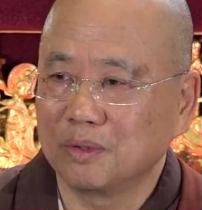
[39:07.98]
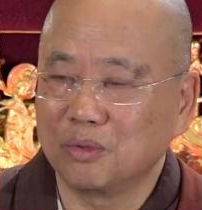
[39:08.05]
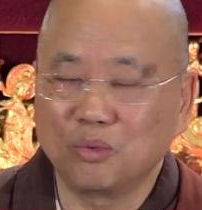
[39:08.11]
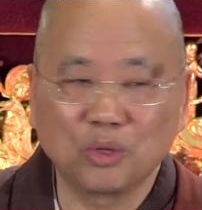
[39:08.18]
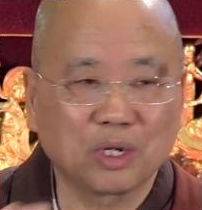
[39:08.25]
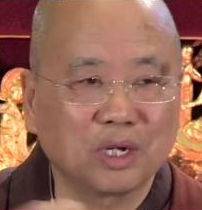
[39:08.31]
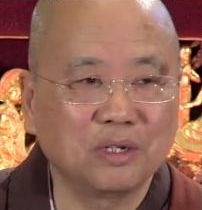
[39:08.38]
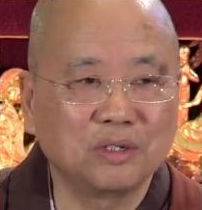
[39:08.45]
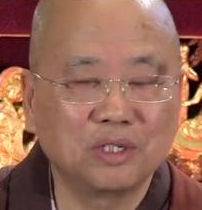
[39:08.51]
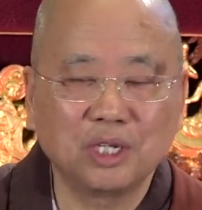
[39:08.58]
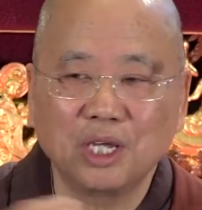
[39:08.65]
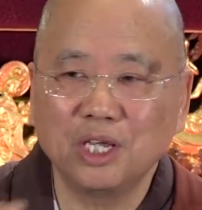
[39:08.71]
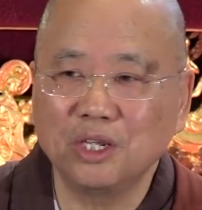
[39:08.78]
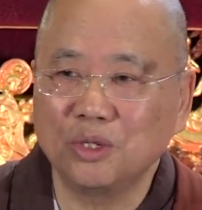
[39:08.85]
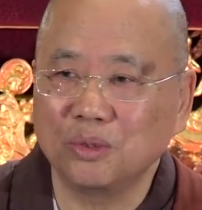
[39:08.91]
you will
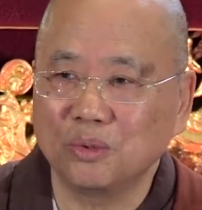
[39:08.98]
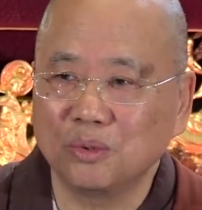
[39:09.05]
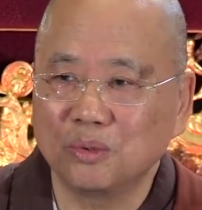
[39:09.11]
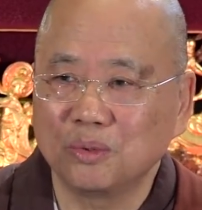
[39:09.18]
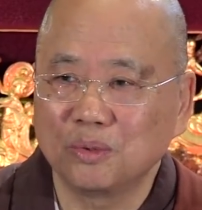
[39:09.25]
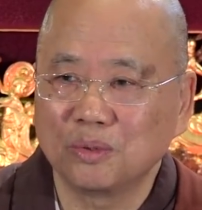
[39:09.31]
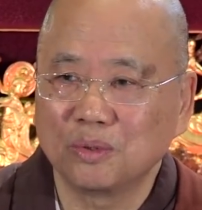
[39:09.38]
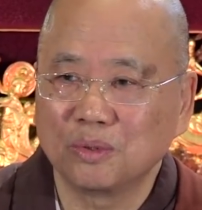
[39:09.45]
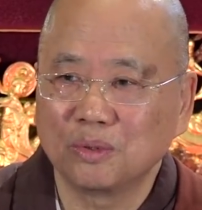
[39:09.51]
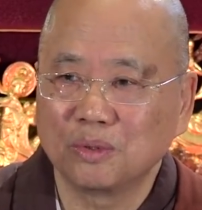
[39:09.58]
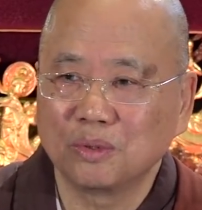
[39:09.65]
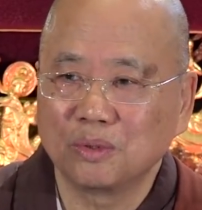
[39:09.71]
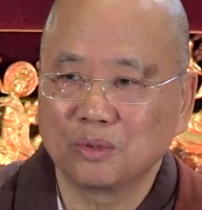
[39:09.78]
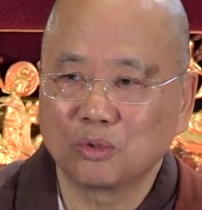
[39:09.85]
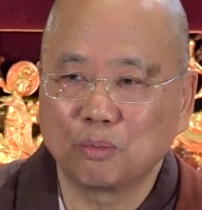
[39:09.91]
continue
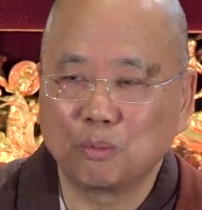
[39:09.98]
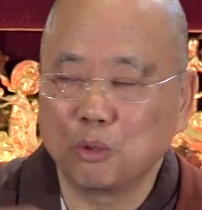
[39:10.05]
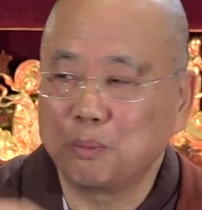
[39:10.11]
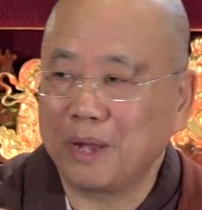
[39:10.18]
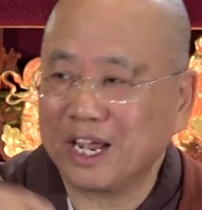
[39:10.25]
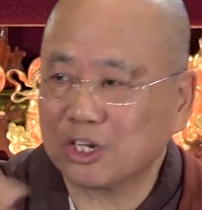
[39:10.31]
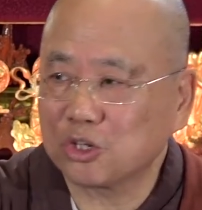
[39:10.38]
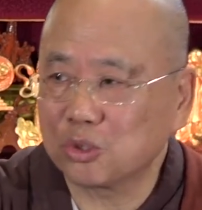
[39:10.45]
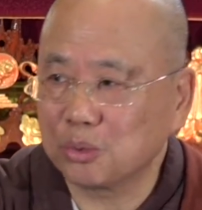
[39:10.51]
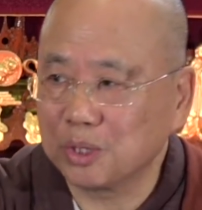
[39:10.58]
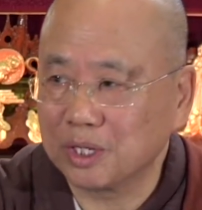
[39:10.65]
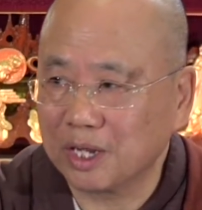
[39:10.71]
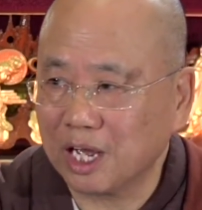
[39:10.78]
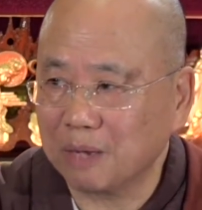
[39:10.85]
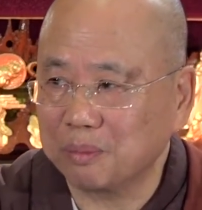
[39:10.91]
to
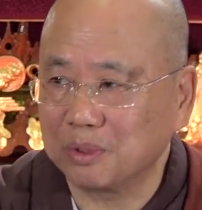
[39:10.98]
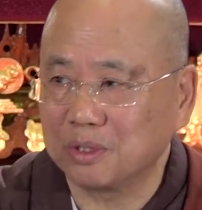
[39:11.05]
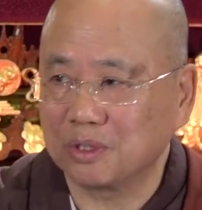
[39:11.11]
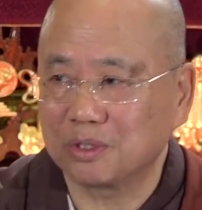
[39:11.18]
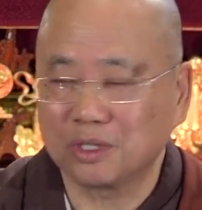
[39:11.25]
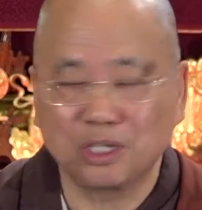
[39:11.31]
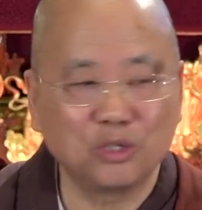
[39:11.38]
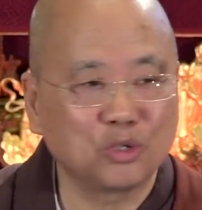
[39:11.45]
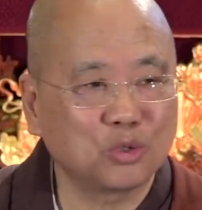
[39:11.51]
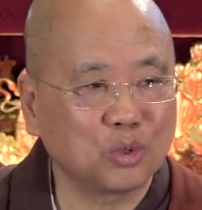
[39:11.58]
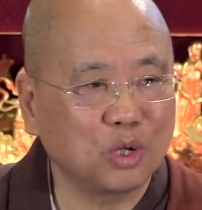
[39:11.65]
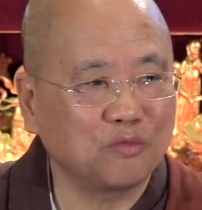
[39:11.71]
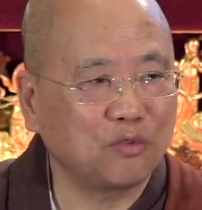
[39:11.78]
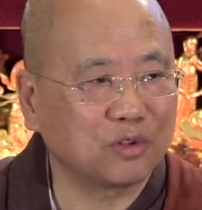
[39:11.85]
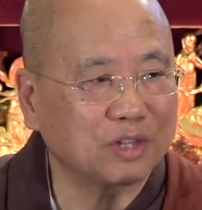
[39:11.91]
perpetuate the happiness, in
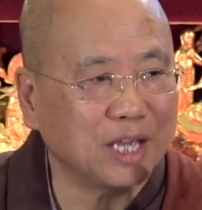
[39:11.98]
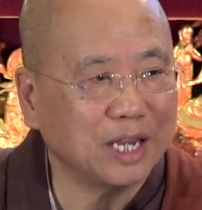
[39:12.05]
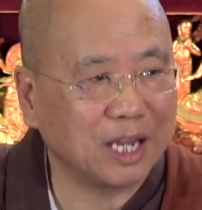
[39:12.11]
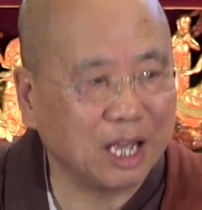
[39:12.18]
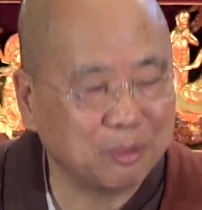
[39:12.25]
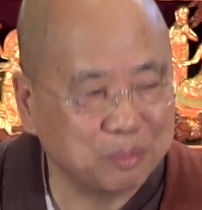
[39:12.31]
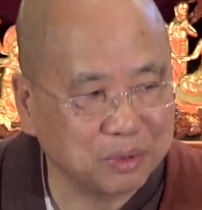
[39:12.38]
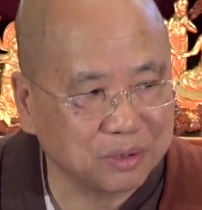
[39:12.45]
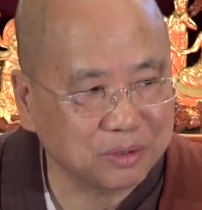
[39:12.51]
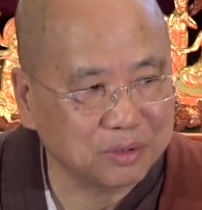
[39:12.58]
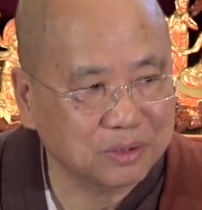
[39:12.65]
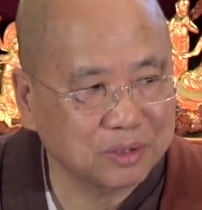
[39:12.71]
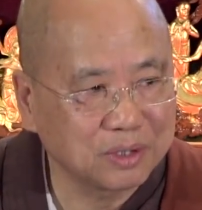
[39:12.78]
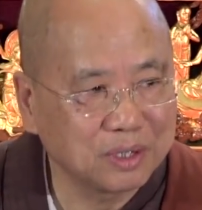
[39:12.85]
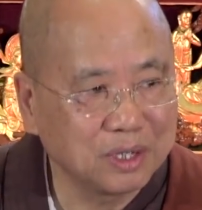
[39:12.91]
search for that
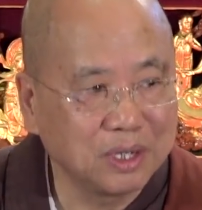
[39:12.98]
happiness.